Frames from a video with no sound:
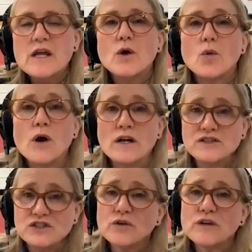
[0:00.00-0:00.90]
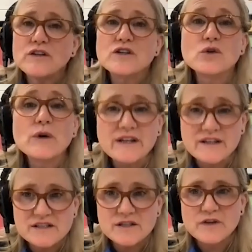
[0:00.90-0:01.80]
Well, certainly the
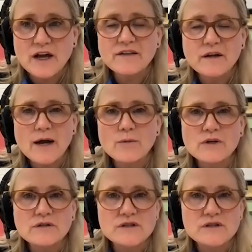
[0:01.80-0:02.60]
doingness of I think I would